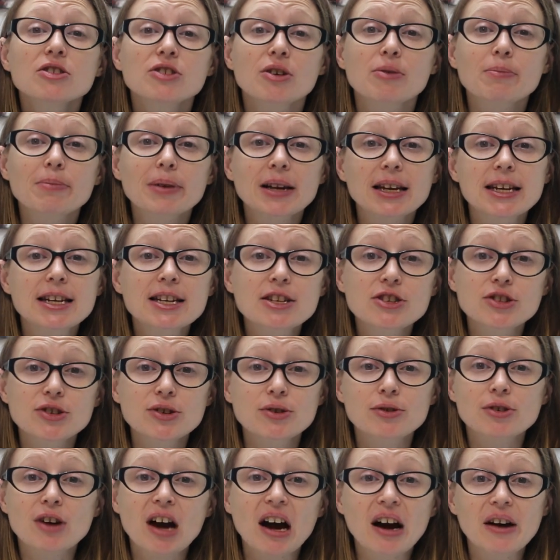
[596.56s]
So please
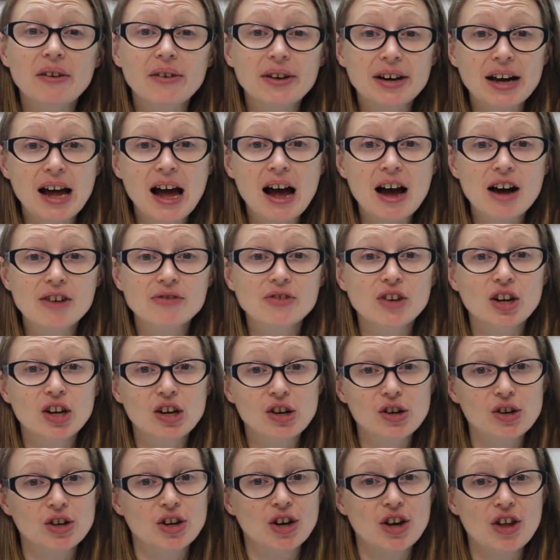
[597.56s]
do go and have a
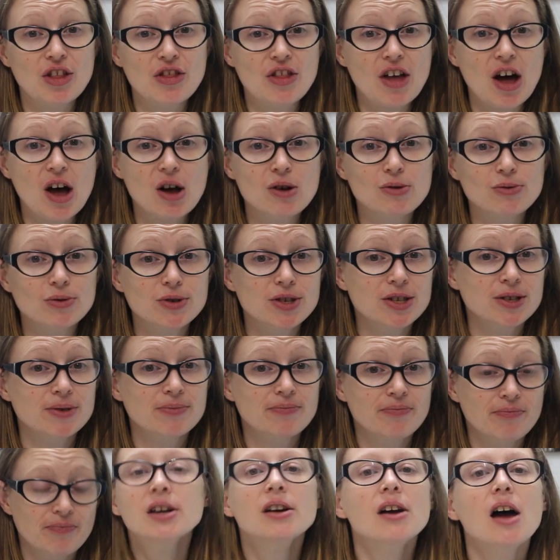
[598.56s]
look at those.